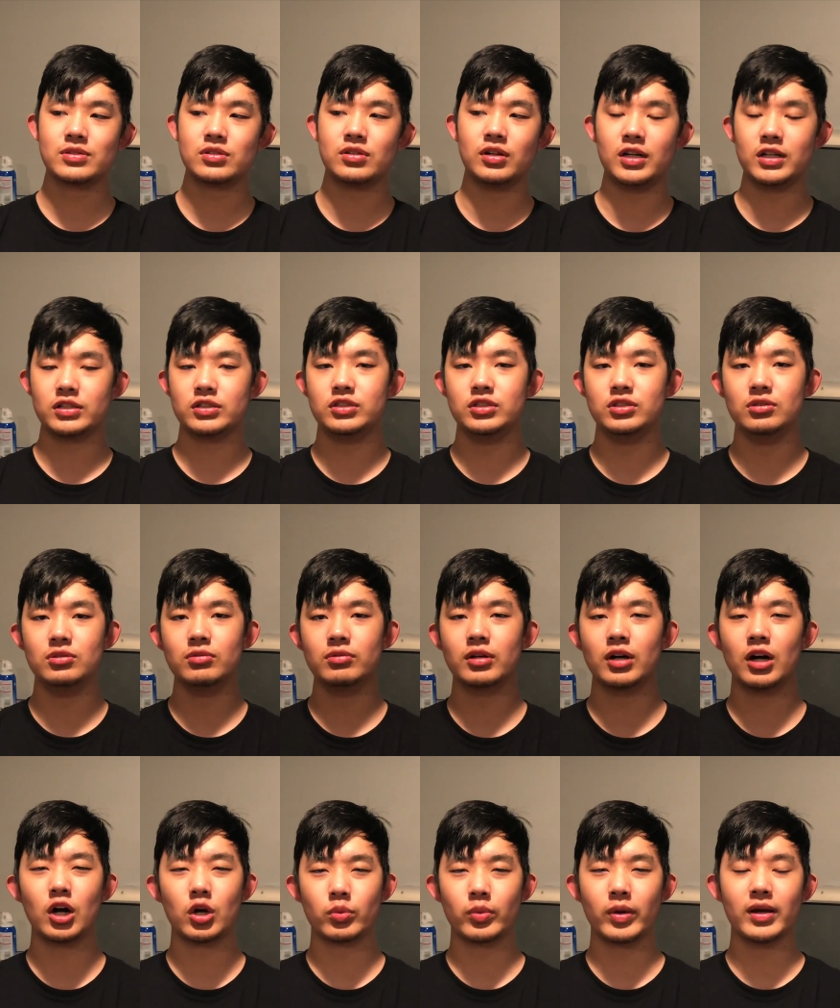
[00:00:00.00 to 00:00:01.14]
talk to the
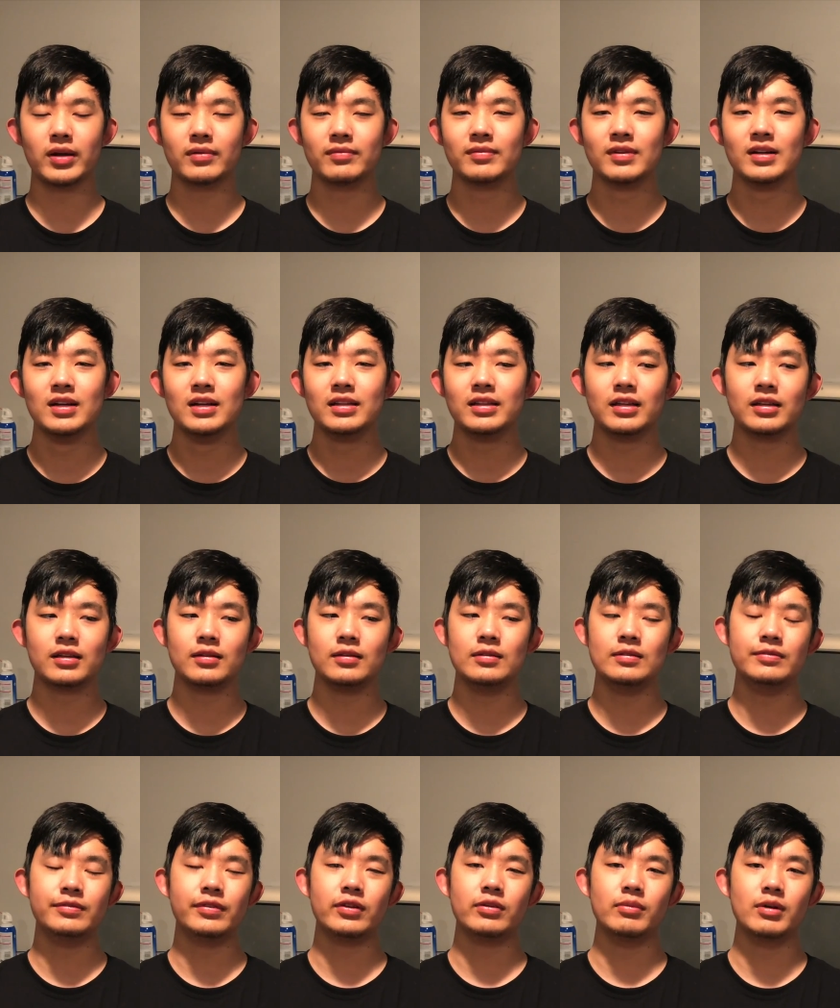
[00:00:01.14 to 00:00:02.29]
hardware. Thank you
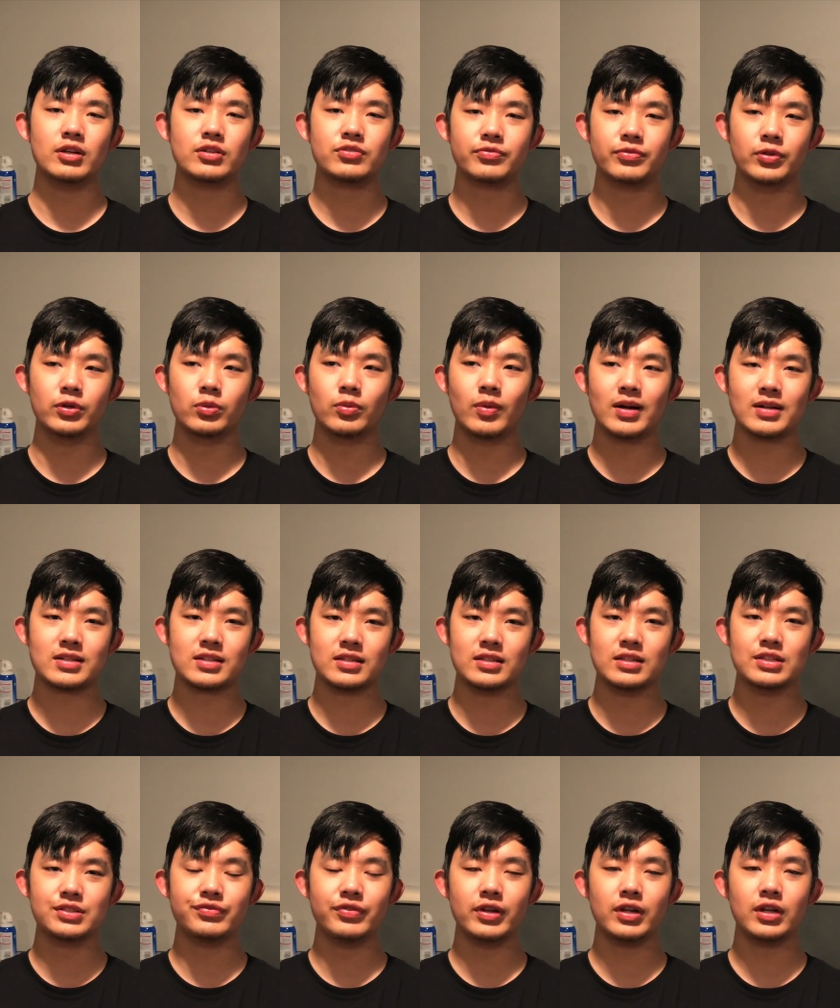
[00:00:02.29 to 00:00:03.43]
very much for watching
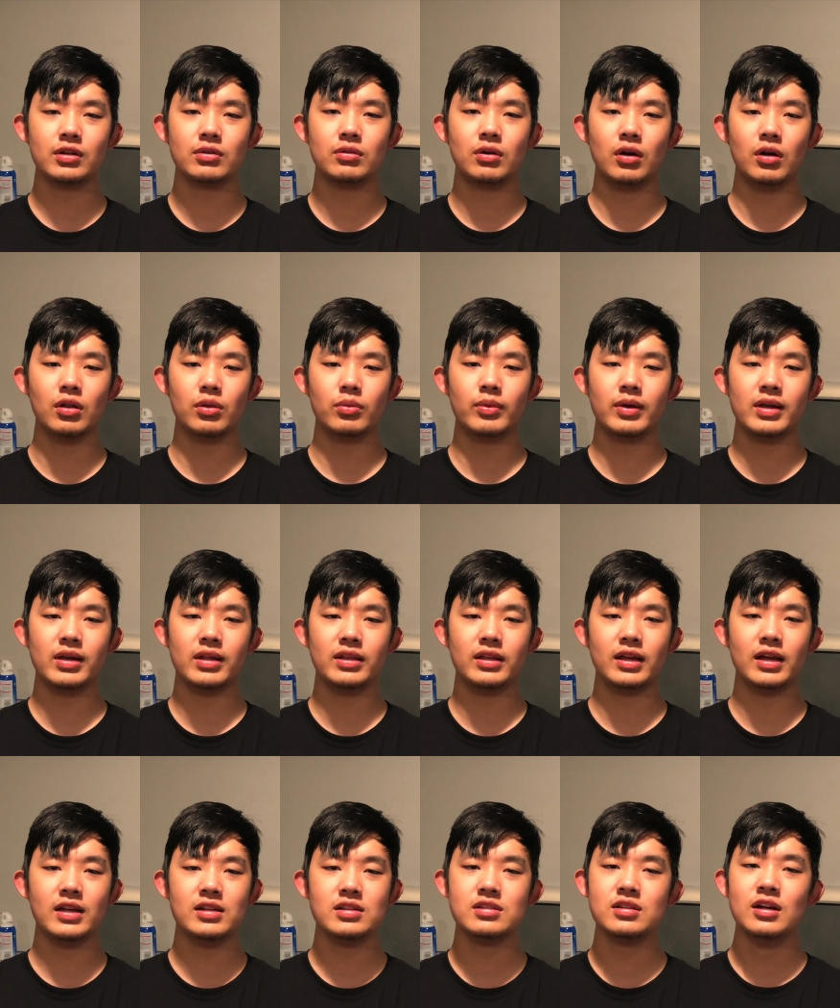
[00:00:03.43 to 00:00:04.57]
this video all the way to the
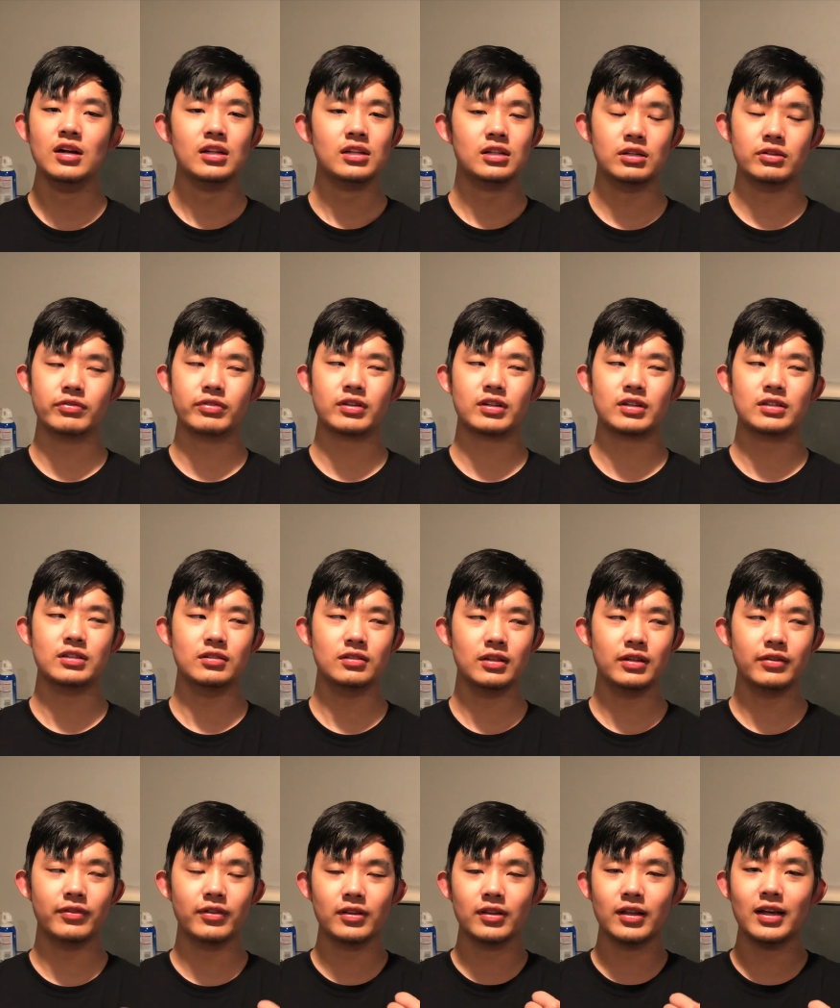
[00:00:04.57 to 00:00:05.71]
end. Don't forget to leave
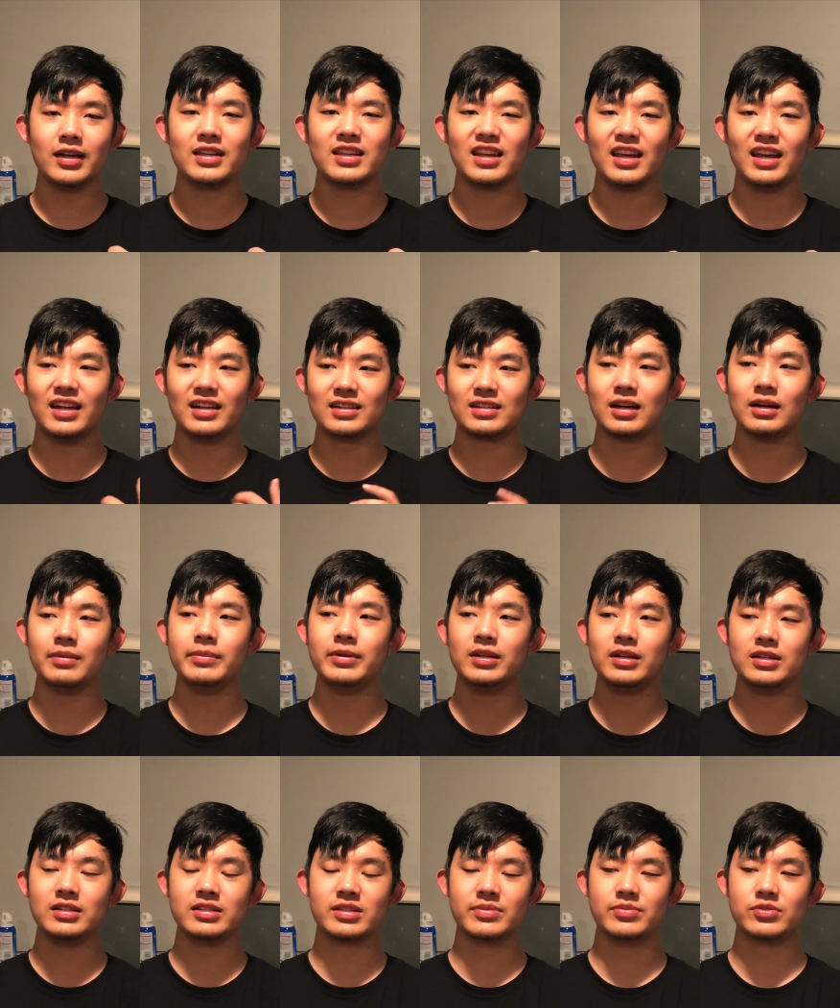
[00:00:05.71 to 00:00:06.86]
a like and comment
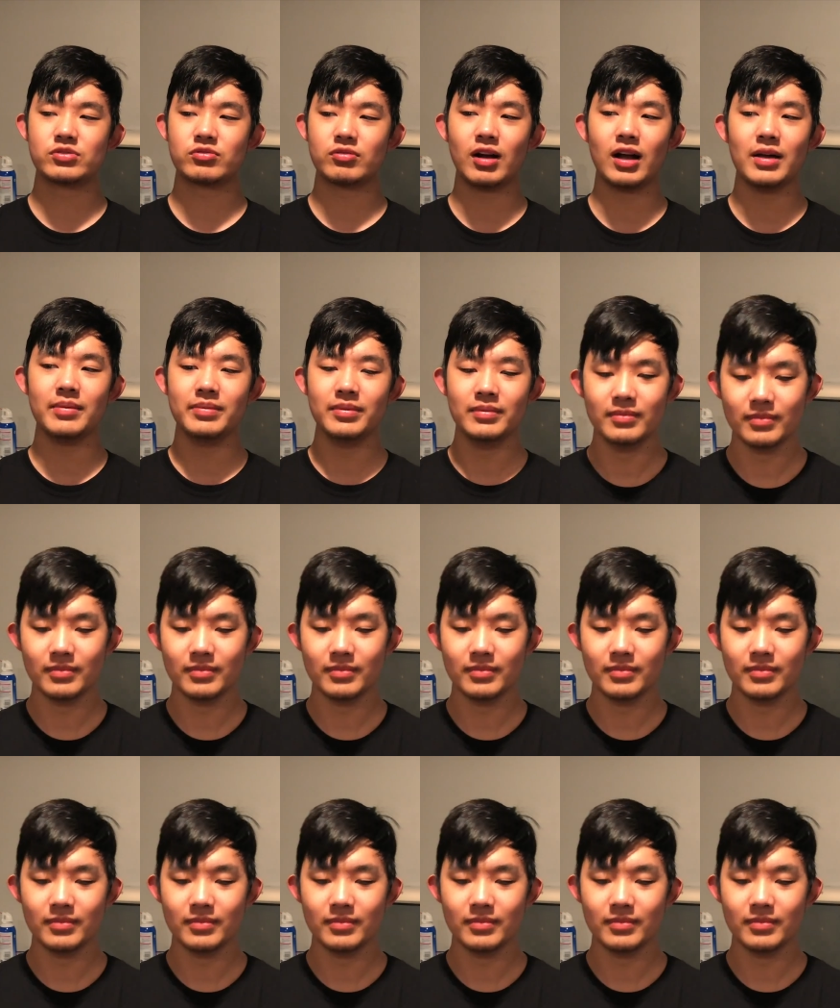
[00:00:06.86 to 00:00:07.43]
and subscribe.